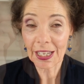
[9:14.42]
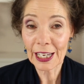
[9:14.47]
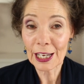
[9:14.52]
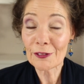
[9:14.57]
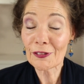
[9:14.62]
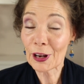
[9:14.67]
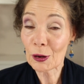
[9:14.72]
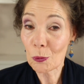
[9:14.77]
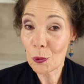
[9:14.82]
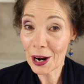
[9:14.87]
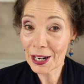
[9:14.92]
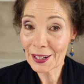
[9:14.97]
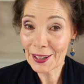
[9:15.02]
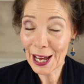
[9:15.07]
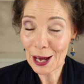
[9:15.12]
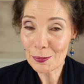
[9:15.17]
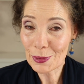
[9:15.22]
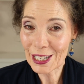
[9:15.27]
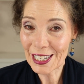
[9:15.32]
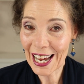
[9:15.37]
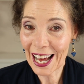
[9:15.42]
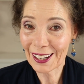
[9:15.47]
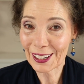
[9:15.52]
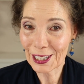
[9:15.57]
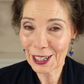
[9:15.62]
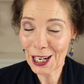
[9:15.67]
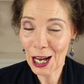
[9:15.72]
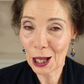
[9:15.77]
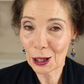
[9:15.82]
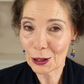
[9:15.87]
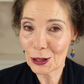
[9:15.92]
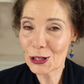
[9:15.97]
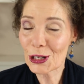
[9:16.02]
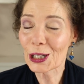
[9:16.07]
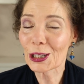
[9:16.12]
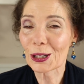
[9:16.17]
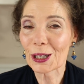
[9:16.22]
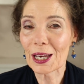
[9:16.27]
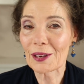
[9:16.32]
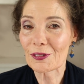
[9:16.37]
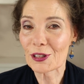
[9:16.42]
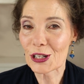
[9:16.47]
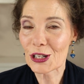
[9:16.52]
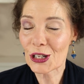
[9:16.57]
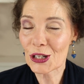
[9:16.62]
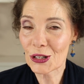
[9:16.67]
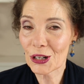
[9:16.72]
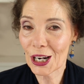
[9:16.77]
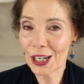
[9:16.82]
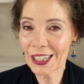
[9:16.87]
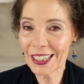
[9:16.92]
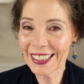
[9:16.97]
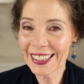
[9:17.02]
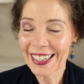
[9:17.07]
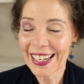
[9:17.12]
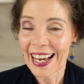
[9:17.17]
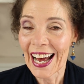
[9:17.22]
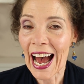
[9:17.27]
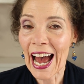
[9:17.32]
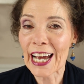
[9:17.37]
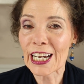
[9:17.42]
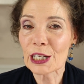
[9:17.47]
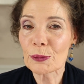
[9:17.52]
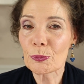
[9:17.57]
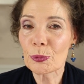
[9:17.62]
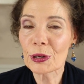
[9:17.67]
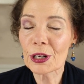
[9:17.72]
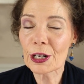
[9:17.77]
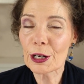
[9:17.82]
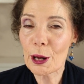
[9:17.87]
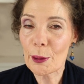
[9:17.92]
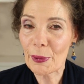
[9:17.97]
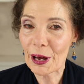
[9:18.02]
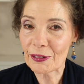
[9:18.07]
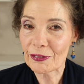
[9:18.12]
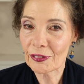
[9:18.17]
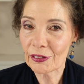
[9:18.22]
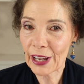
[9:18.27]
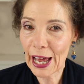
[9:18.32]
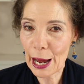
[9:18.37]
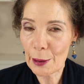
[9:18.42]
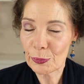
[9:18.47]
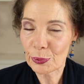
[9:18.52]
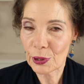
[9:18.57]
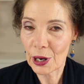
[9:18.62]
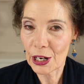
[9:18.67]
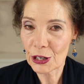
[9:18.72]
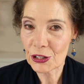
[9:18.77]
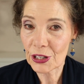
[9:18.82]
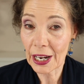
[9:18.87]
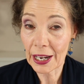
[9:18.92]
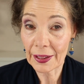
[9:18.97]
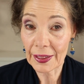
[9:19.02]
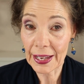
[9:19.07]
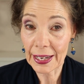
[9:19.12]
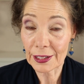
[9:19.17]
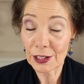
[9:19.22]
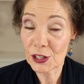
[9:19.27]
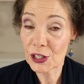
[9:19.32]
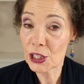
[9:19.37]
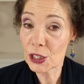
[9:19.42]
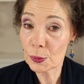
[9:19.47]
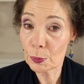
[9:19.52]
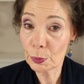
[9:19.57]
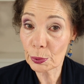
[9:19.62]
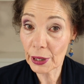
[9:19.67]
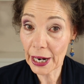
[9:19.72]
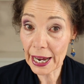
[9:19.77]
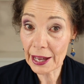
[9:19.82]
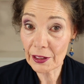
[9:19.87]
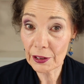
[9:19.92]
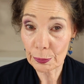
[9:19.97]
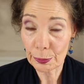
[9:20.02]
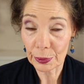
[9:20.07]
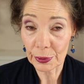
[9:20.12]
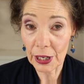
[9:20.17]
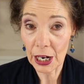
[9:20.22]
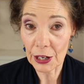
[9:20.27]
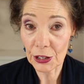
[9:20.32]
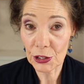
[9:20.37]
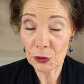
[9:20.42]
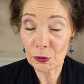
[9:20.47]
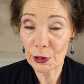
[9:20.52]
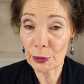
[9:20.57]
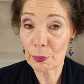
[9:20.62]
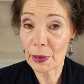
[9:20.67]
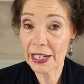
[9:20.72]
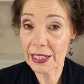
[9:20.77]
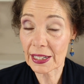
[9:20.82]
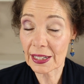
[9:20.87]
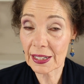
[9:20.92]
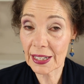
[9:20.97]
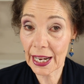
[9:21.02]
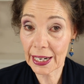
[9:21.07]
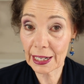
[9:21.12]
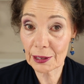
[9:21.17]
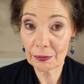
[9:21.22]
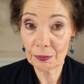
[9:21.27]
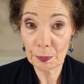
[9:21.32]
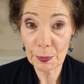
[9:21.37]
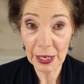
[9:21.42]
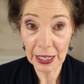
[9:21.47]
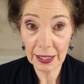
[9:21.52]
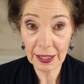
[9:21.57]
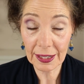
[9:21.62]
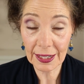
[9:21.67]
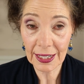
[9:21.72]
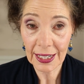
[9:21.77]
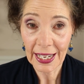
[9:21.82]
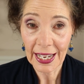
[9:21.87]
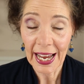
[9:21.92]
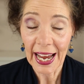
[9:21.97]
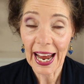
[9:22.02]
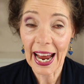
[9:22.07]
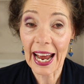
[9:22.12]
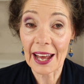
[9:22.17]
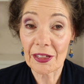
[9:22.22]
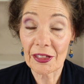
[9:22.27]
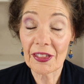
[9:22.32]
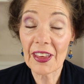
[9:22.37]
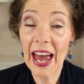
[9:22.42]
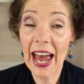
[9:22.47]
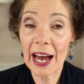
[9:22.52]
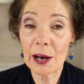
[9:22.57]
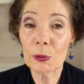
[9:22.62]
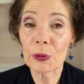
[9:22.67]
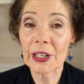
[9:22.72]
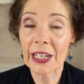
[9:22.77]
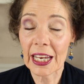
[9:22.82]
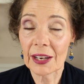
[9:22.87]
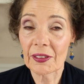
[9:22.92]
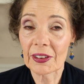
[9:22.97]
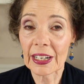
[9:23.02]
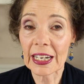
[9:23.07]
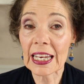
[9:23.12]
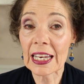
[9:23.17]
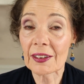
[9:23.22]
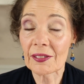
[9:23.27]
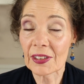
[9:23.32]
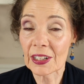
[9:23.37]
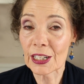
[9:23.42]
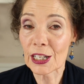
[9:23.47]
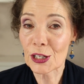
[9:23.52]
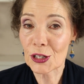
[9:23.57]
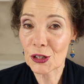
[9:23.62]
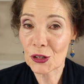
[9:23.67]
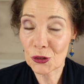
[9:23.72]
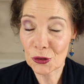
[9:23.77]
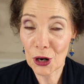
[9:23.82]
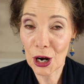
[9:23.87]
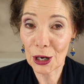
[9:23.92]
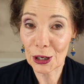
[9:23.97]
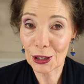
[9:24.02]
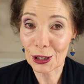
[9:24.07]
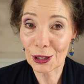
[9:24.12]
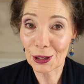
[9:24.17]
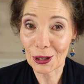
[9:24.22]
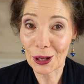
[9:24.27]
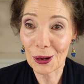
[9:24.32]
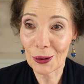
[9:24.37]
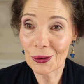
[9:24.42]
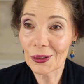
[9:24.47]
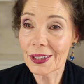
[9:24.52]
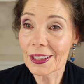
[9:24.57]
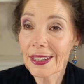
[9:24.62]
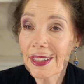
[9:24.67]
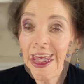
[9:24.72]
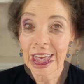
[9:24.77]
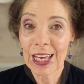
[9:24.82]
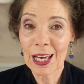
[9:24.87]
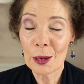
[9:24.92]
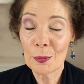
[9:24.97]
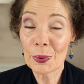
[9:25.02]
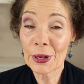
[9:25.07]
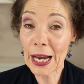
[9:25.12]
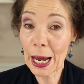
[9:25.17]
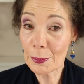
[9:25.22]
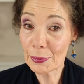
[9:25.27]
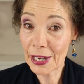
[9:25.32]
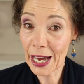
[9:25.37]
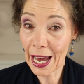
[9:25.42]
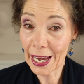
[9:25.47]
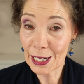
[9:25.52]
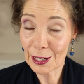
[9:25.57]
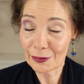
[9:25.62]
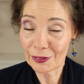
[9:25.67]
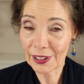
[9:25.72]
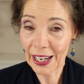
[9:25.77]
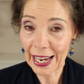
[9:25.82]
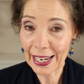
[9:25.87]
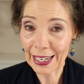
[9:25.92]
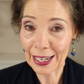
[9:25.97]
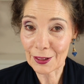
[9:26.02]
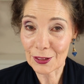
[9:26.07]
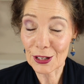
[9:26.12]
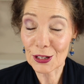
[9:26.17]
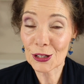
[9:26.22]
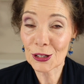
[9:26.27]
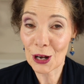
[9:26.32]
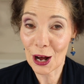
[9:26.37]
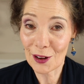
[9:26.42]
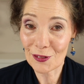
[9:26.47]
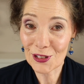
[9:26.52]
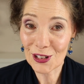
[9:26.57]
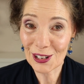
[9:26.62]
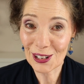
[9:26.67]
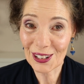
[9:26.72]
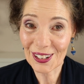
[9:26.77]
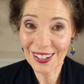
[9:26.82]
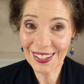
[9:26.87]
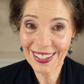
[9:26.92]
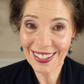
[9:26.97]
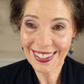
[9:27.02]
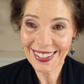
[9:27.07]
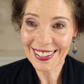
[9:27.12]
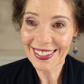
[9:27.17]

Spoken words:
If I wanted that metallic color to look even stronger, I could put it on my flat brush and then spray the brush with my setting mist, and that would give it even a stronger glow. But I'm kind of liking the softer look.